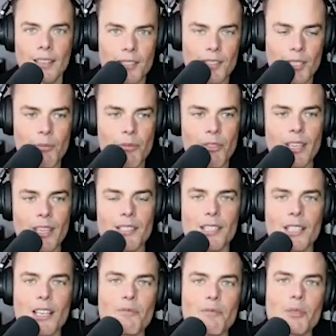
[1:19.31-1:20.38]
some things
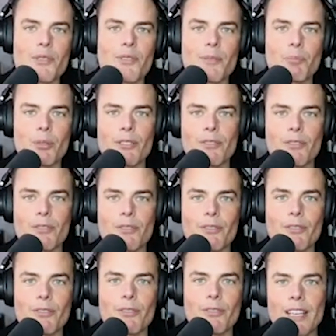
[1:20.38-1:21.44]
that have
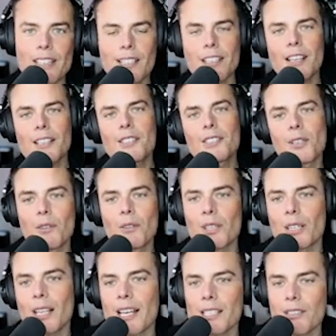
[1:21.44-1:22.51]
prevented us over the
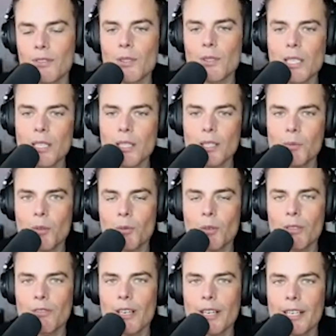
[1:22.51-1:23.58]
last few years, but we're
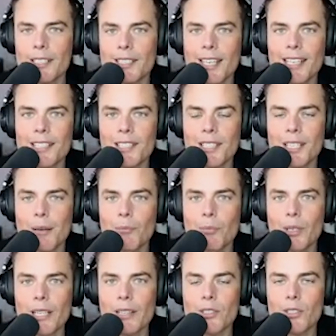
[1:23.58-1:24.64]
very excited to come
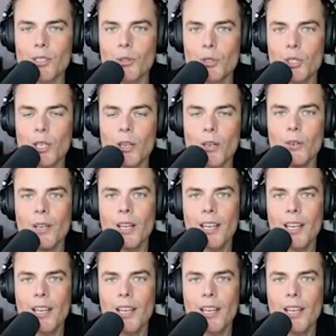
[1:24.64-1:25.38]
bring this new show